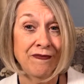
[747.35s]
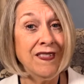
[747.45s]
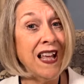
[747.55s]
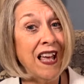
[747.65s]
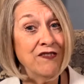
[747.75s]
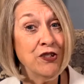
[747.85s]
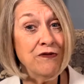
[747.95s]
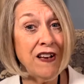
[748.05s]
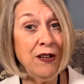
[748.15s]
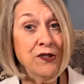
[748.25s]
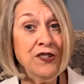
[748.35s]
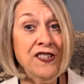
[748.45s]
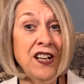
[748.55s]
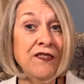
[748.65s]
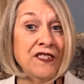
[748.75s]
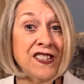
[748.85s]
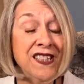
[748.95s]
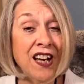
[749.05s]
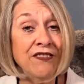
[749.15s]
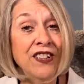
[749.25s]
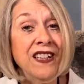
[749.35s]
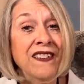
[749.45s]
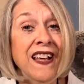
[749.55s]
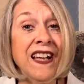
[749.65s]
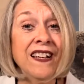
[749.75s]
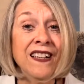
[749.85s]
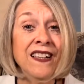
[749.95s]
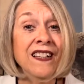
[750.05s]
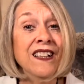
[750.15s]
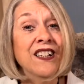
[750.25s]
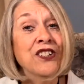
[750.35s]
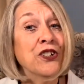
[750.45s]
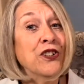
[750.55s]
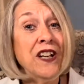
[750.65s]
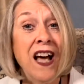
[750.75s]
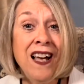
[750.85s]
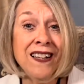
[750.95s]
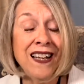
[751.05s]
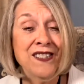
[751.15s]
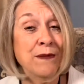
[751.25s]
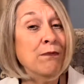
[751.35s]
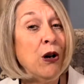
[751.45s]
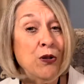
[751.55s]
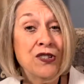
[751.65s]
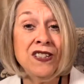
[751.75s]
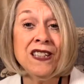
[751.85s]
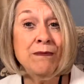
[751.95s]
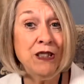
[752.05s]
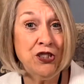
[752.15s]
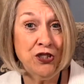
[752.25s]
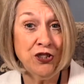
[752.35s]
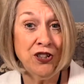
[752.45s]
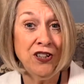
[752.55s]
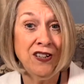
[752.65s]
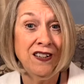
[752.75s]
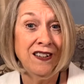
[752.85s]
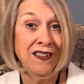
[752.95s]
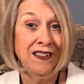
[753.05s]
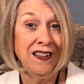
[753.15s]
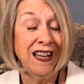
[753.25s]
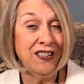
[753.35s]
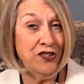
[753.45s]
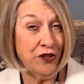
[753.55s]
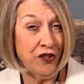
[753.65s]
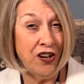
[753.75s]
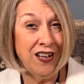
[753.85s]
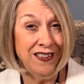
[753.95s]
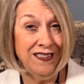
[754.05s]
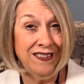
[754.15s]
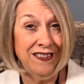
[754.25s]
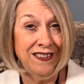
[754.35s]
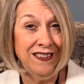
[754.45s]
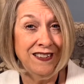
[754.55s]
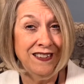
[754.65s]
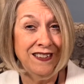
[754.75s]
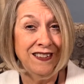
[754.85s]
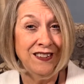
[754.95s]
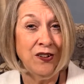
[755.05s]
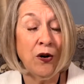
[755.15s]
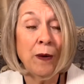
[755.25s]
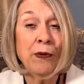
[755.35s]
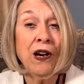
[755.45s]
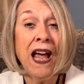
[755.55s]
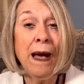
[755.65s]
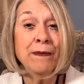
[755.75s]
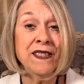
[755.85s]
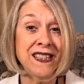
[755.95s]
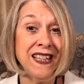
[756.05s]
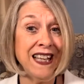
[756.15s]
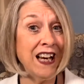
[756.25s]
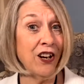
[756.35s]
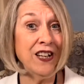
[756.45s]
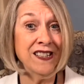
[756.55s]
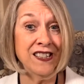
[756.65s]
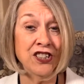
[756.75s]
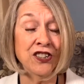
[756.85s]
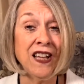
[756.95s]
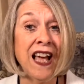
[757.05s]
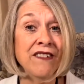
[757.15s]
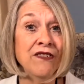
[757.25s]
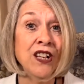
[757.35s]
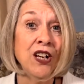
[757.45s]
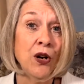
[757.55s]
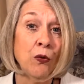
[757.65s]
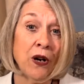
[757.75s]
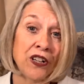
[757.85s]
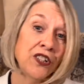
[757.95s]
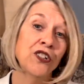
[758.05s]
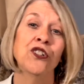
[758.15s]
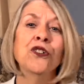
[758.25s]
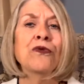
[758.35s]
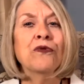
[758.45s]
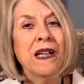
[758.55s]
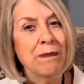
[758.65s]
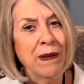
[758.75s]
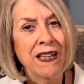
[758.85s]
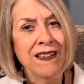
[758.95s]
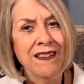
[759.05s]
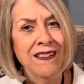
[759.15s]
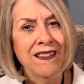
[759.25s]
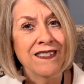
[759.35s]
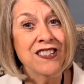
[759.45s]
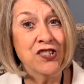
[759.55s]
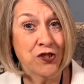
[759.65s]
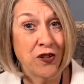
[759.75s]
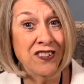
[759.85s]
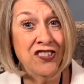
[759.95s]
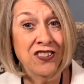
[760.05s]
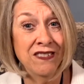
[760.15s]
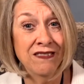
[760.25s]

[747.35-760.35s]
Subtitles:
Have you found yourself discovering that you're not as emotionally mature as you thought? Or perhaps seeing areas in your life where you're reaping destruction?